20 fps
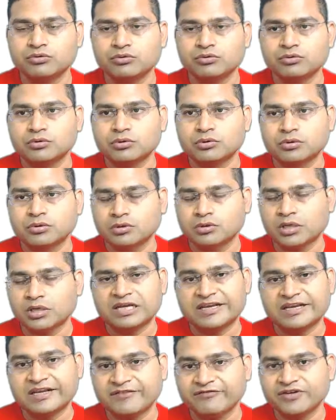uh, I'll
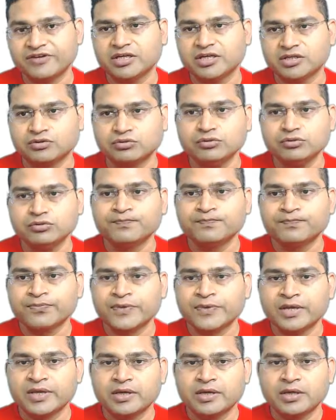navigate through
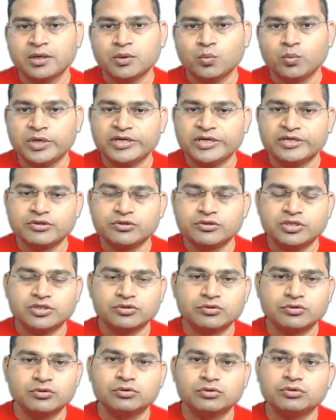where you need
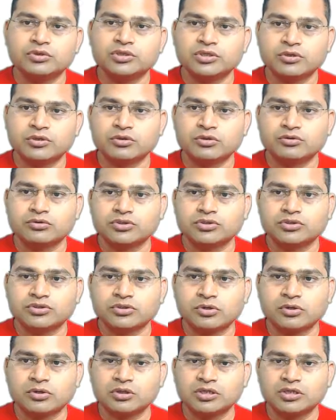to go in order to
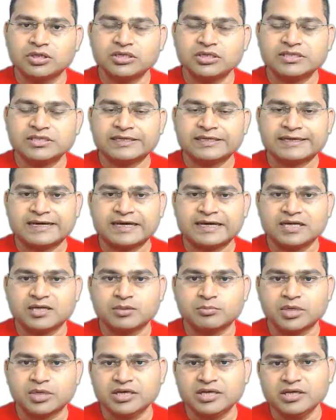install this Kite
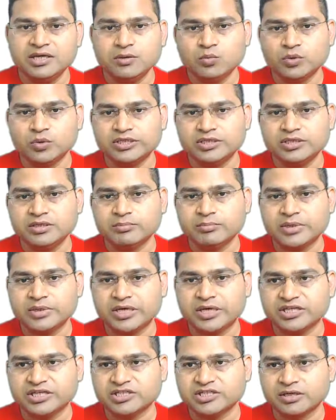plugin within
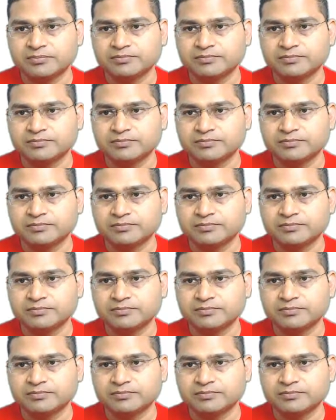PyCharm.